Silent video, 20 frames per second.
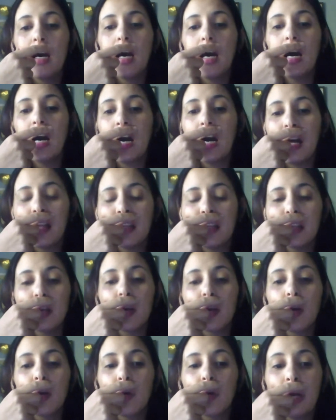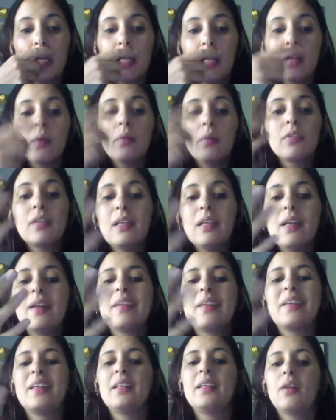And while I was
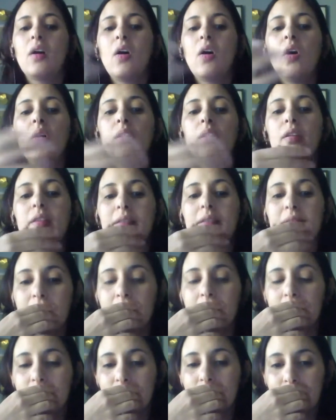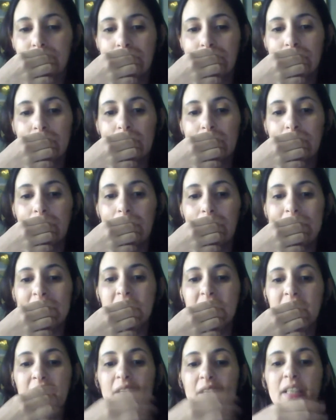learning all these things
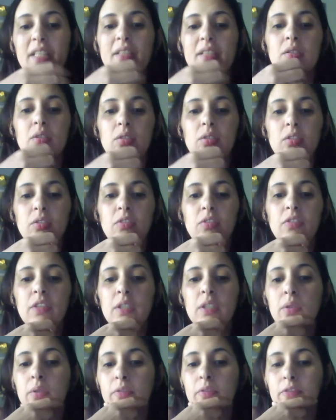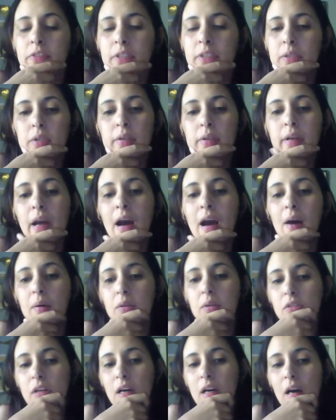and trying to figure
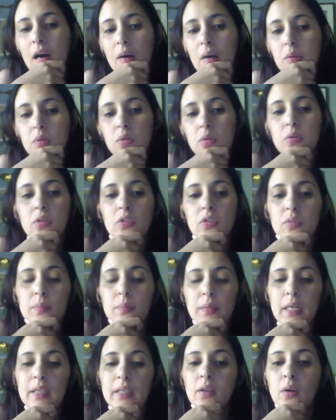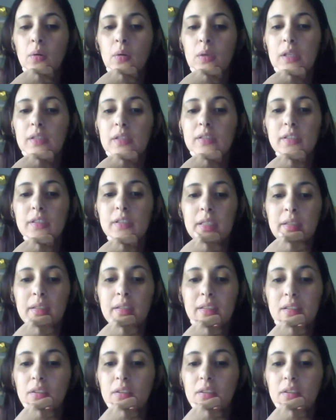out how to use my knowledge in this